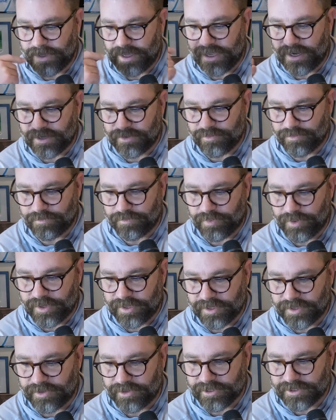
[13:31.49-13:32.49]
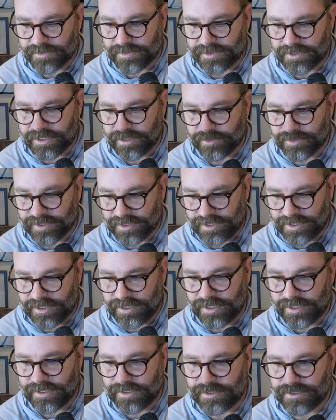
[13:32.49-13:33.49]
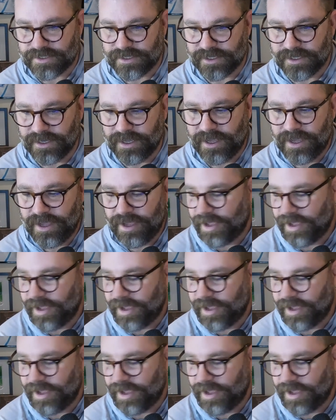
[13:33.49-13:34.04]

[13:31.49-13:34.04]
we had a pretty good Christmas here with the kids, and